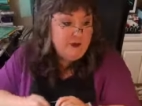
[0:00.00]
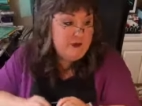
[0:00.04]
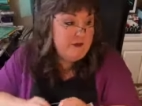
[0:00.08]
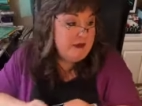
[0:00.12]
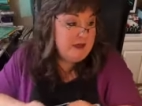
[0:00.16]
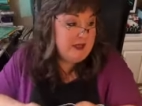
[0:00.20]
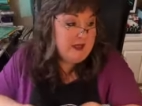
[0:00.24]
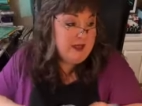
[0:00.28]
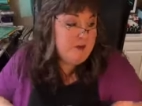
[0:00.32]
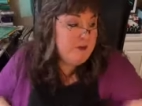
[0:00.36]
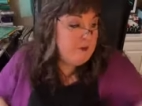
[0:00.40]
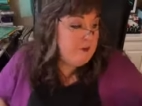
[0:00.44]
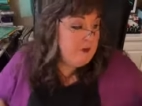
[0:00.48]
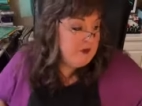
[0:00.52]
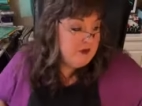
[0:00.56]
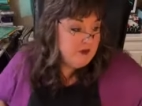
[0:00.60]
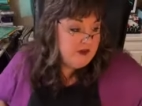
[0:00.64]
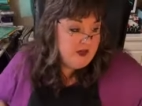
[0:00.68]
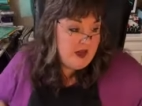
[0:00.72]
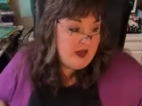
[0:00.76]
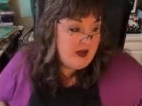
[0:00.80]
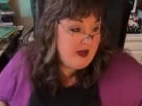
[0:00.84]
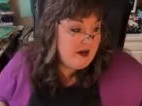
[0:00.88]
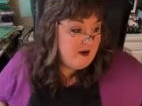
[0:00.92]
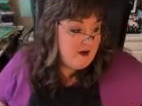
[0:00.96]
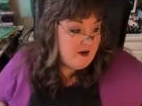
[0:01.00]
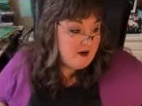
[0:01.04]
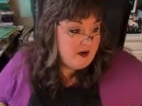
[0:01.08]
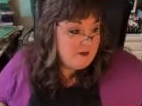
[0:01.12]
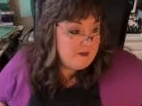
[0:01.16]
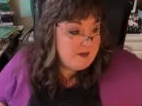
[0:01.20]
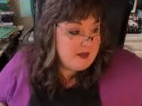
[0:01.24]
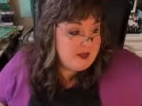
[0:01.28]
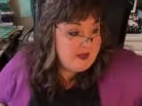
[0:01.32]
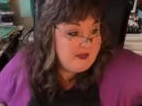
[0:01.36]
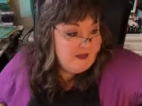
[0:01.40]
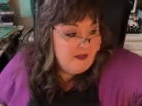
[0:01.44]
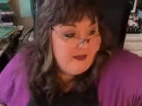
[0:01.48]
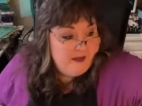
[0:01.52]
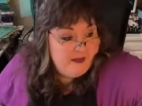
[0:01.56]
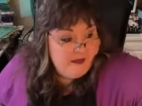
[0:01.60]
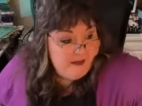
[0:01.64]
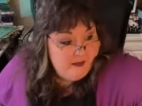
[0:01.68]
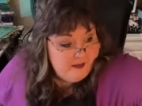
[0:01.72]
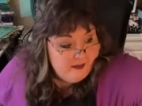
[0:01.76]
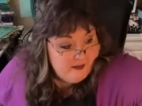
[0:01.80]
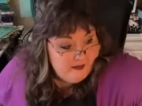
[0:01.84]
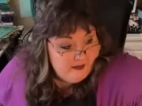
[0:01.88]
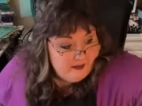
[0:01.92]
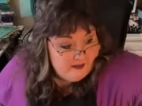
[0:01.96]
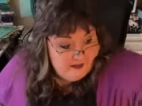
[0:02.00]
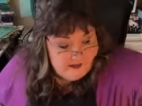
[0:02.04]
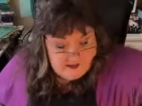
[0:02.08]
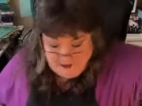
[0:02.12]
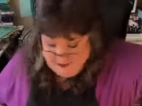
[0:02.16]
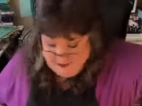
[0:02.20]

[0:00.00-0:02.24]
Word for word: but it will not harm it.